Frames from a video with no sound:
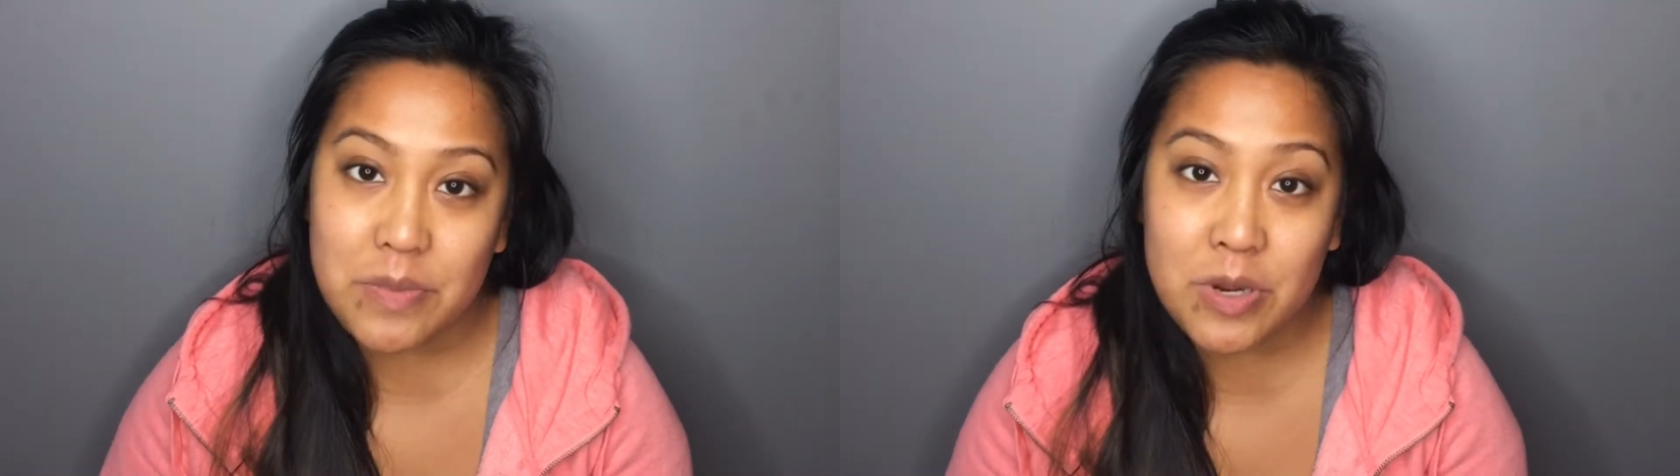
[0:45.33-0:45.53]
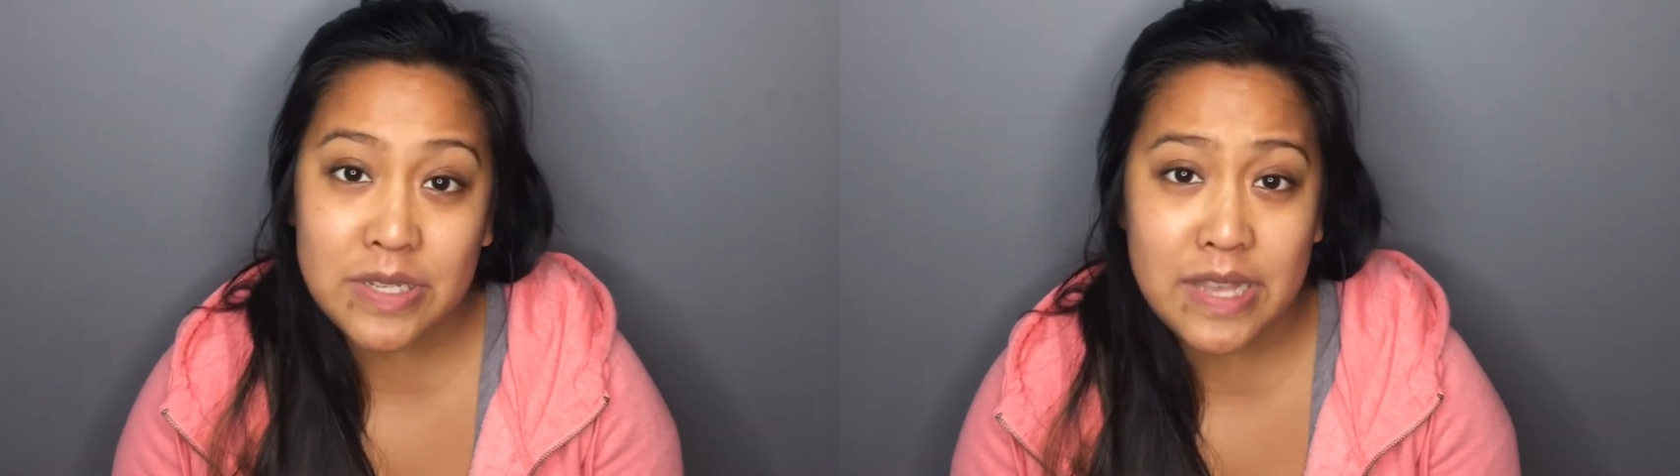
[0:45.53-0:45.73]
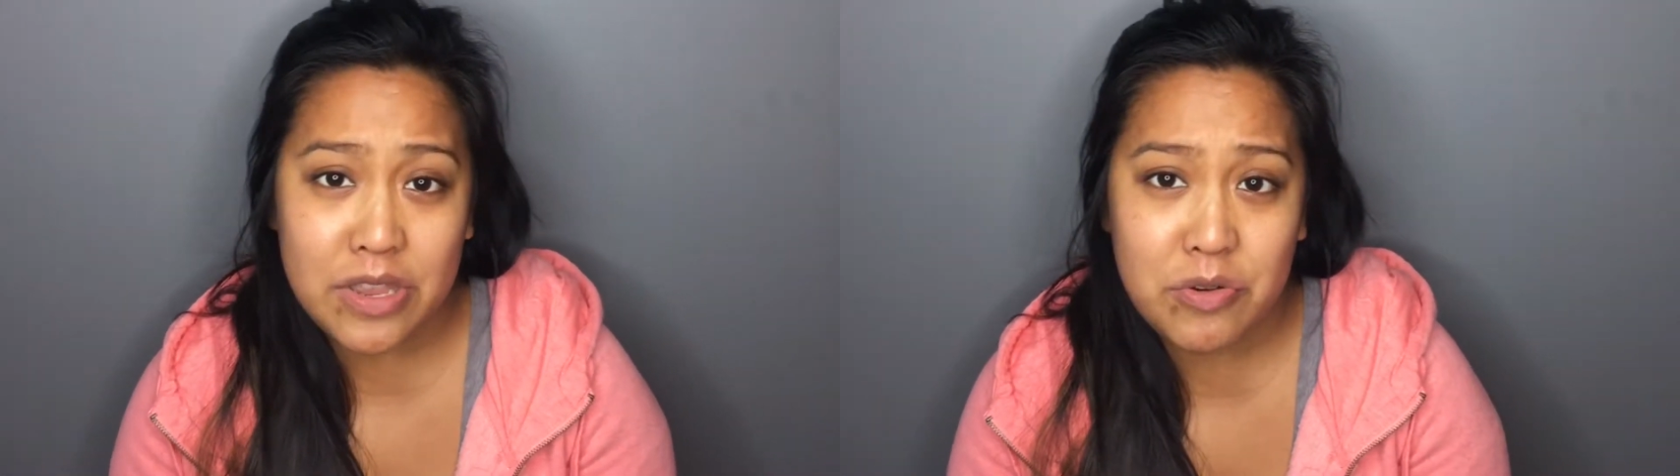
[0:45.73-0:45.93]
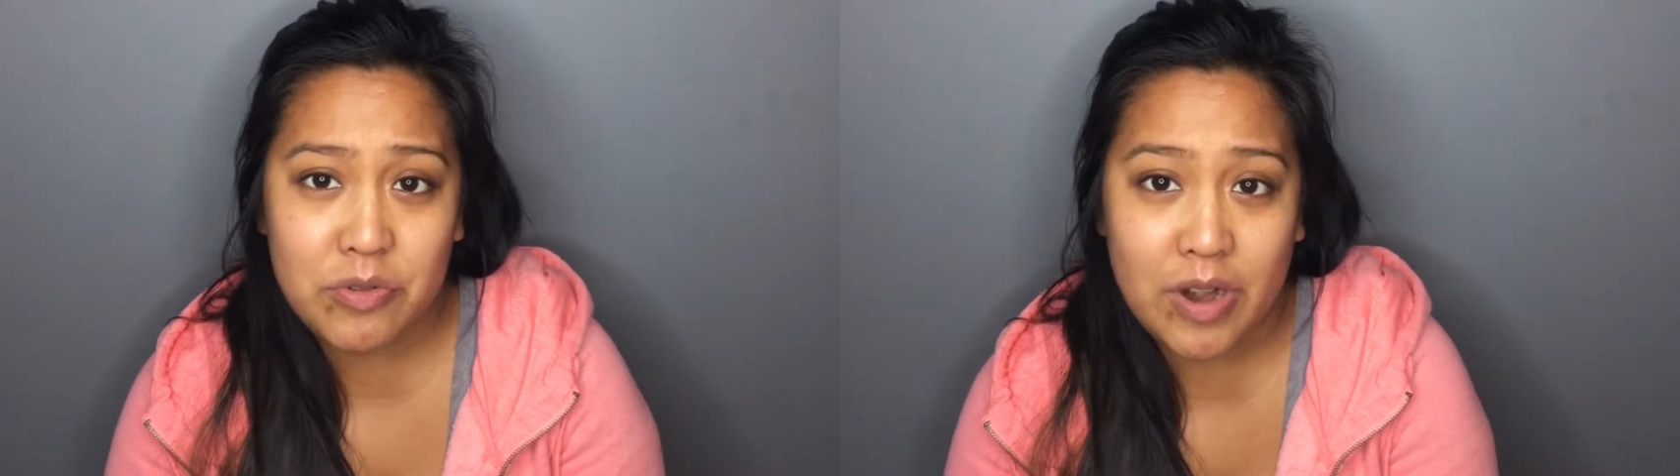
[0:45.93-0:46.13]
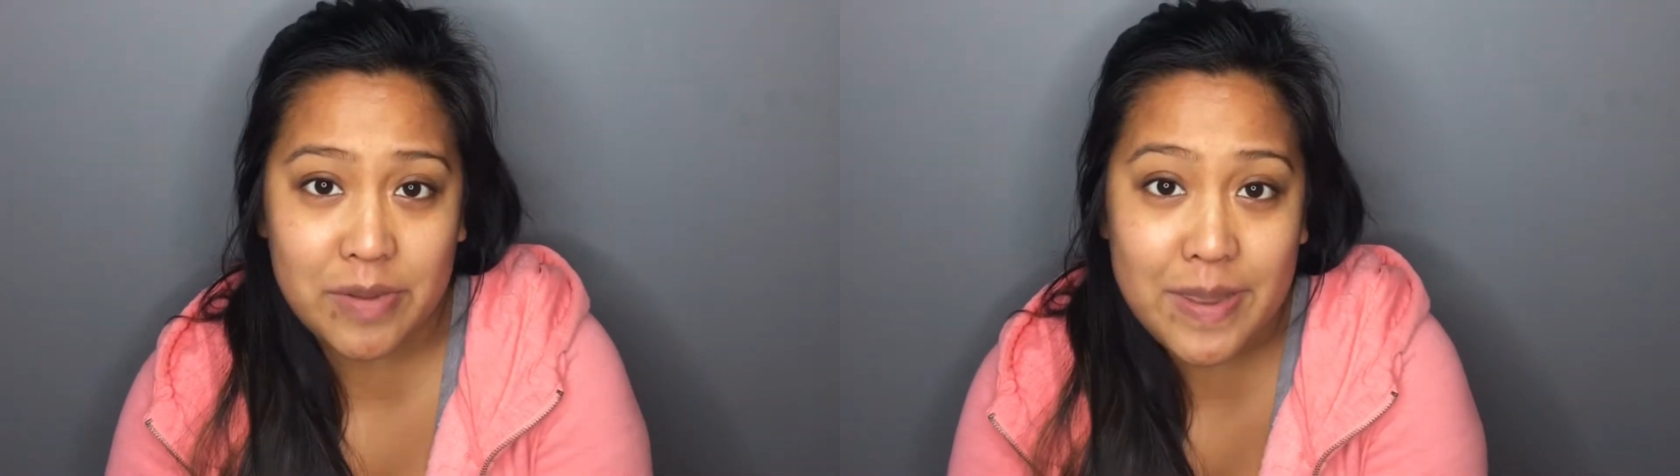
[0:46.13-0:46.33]
books that you
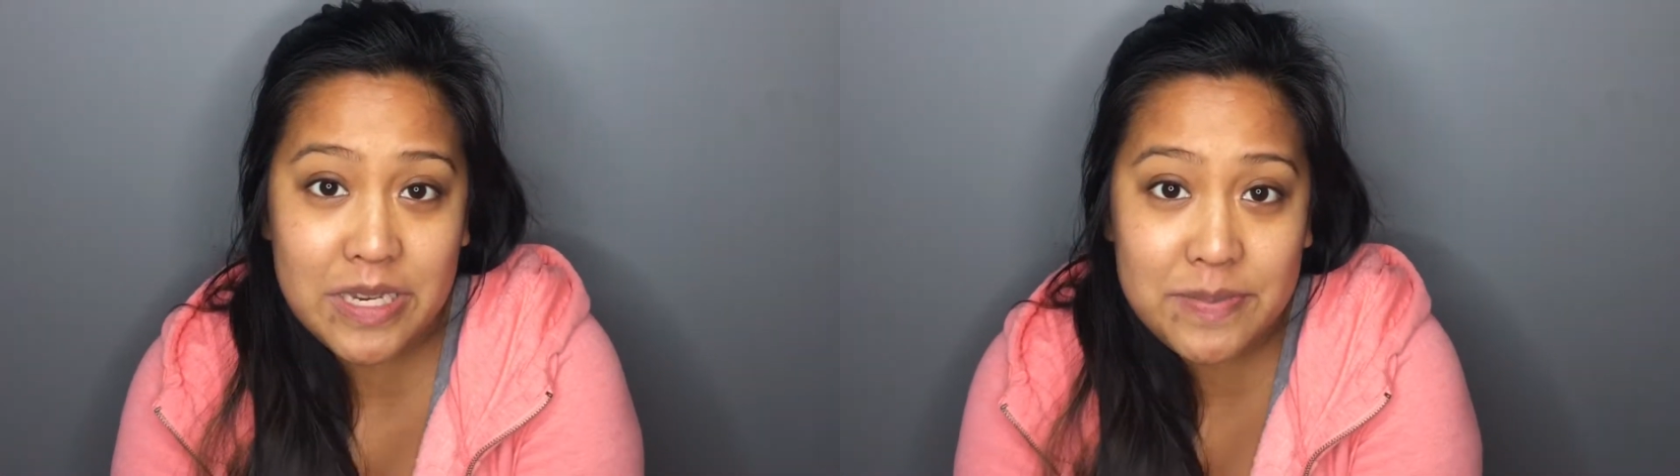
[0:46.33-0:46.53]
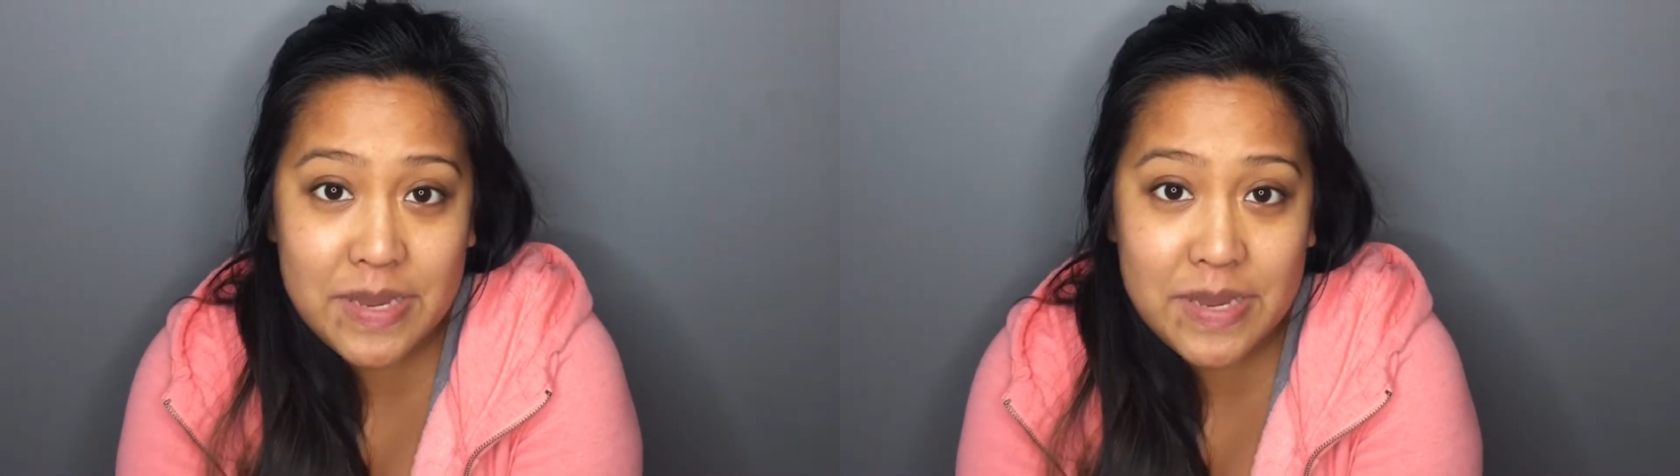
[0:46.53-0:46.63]
would recommend to